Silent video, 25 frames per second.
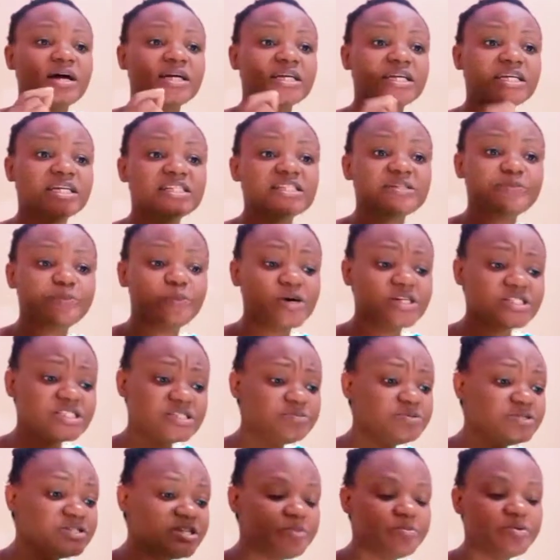it's
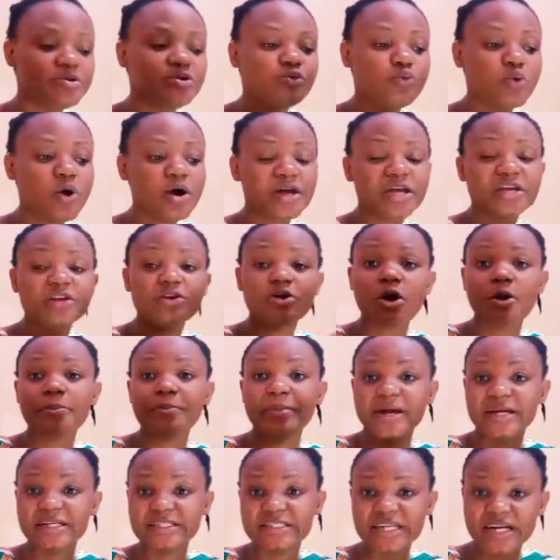possible they be walking up
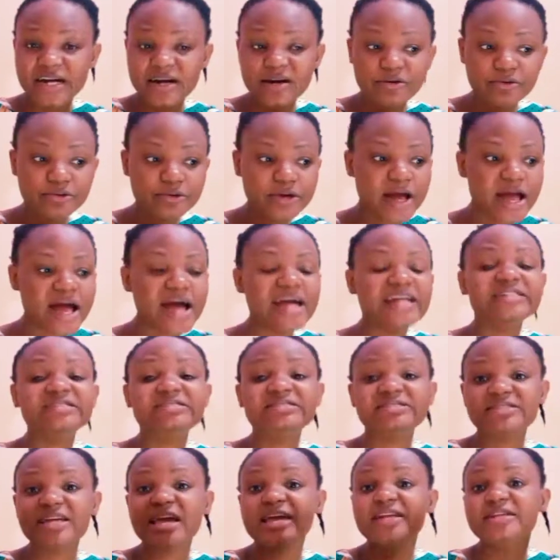and down and
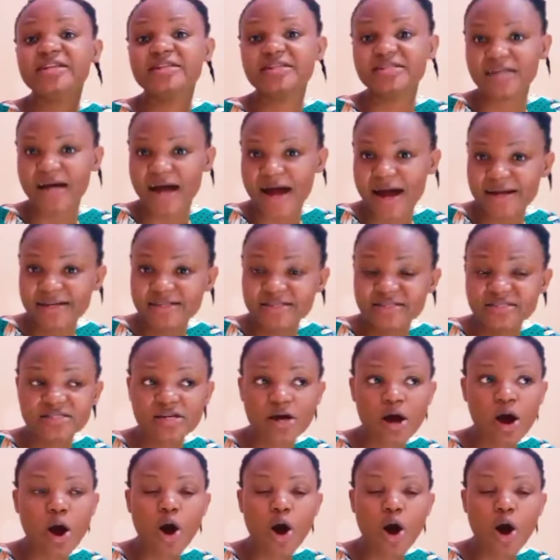stain the tiles,